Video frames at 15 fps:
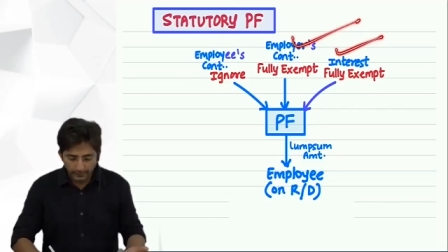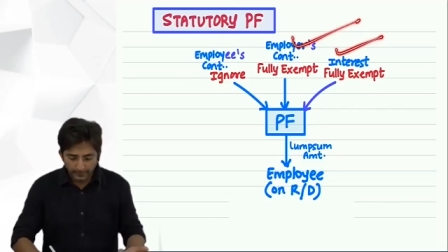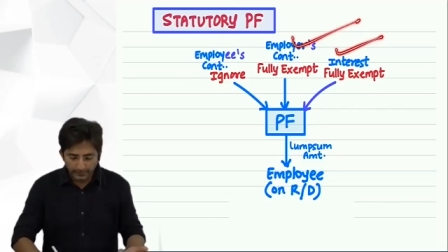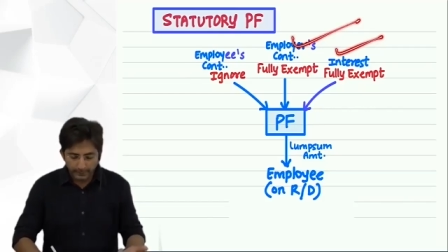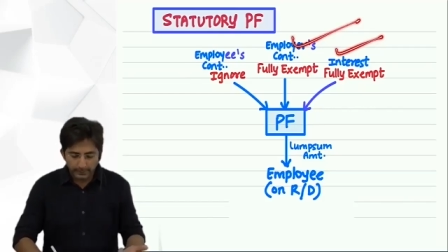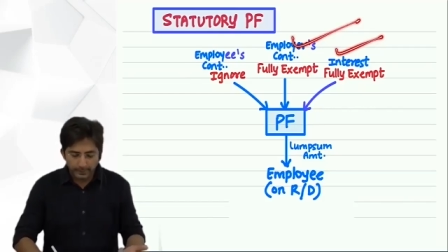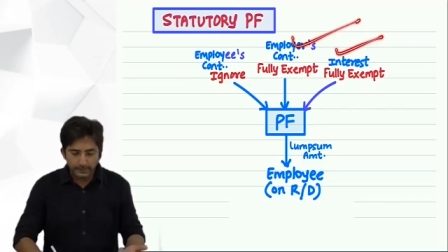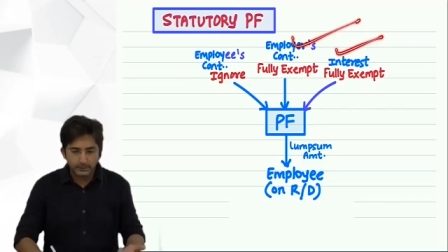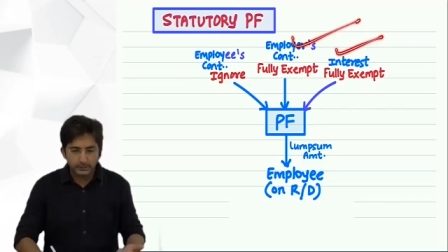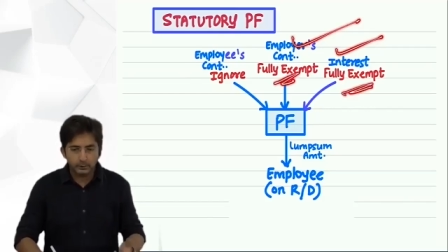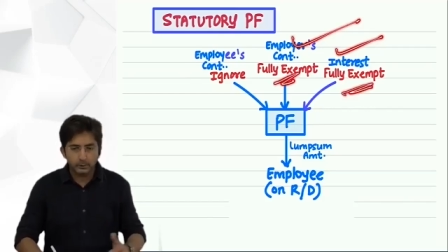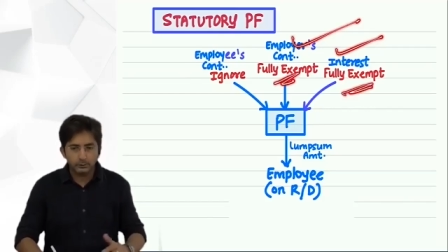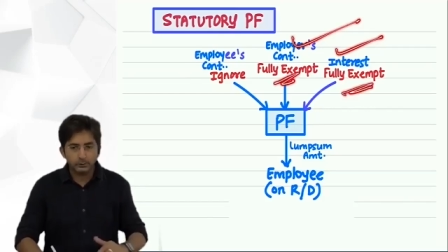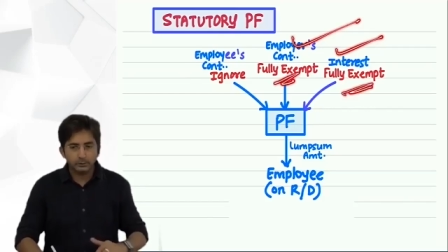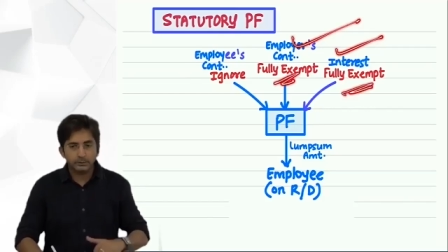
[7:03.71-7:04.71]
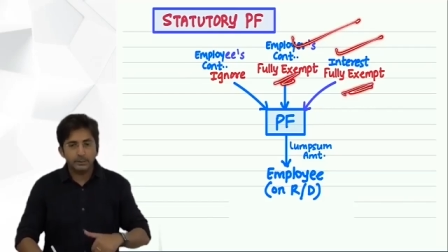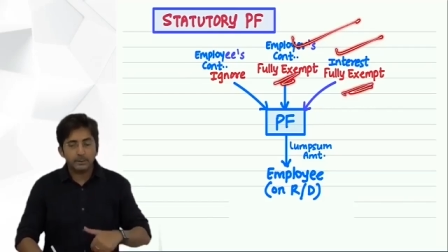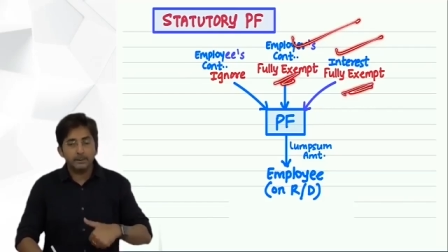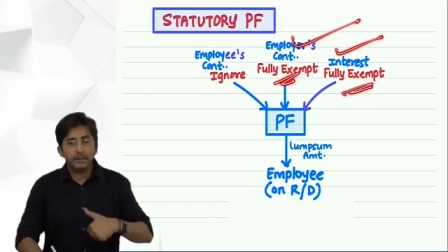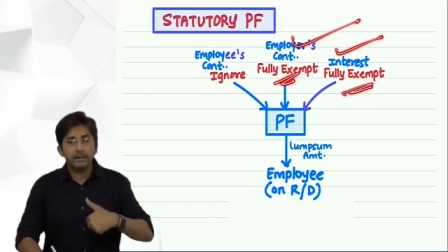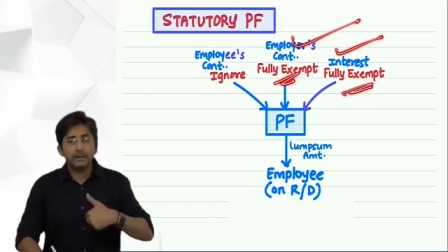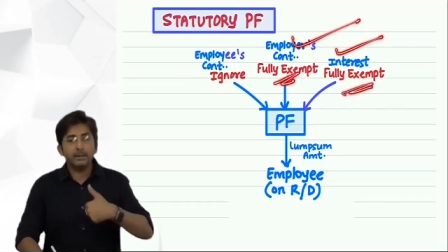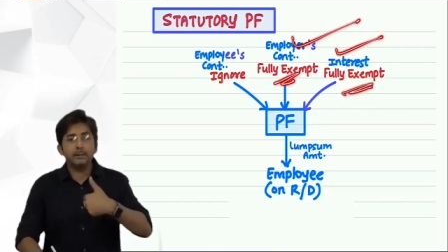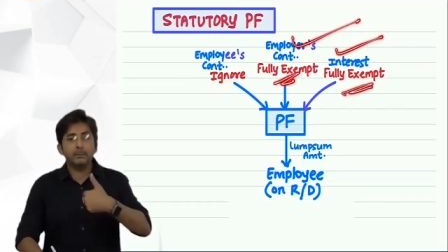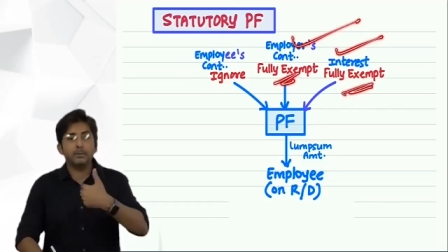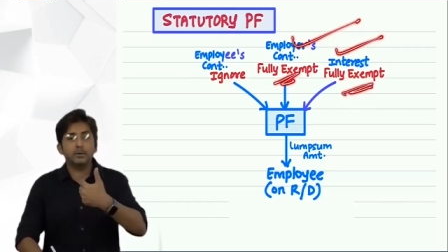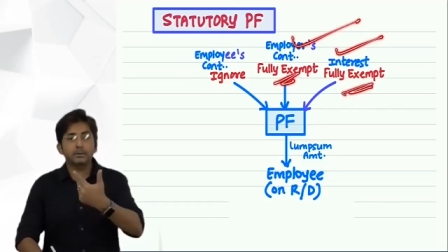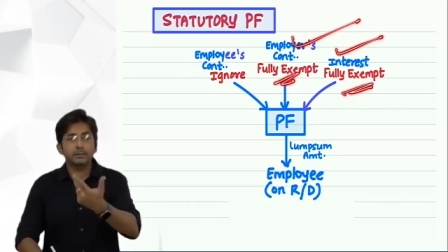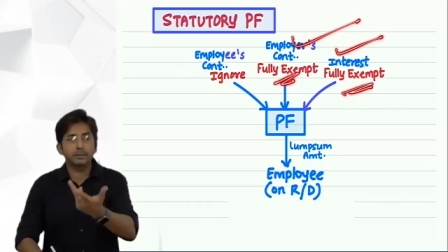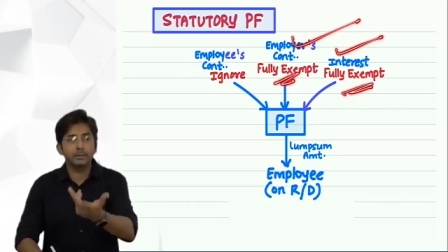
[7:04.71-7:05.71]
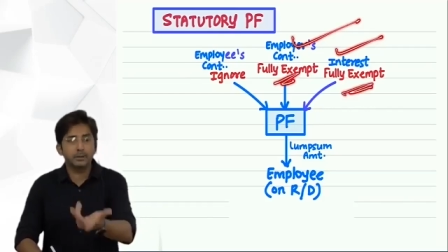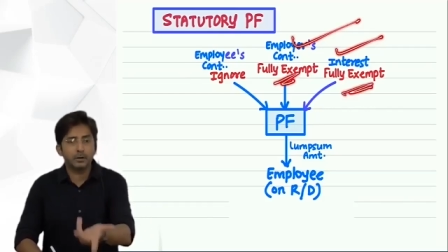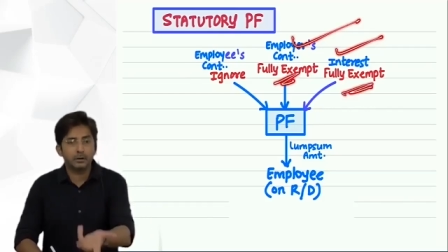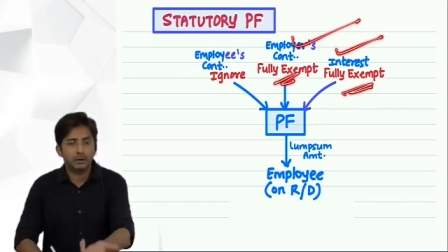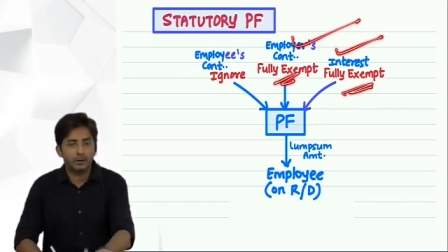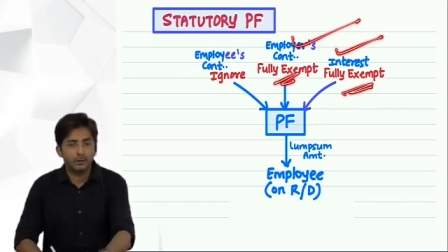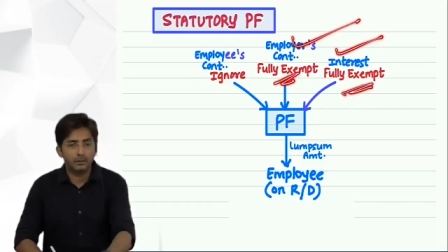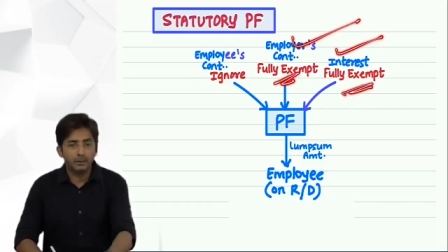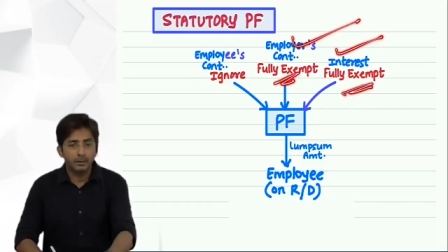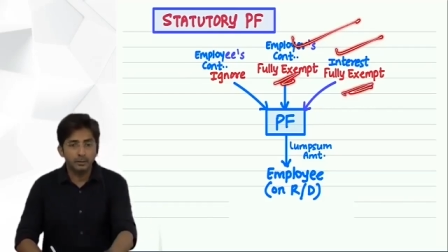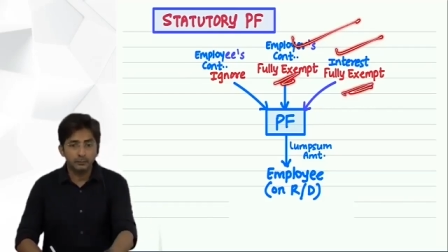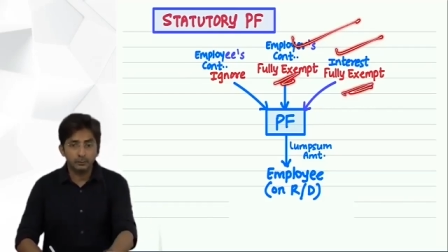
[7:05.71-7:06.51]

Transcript: Interest is also separately deposited in your account.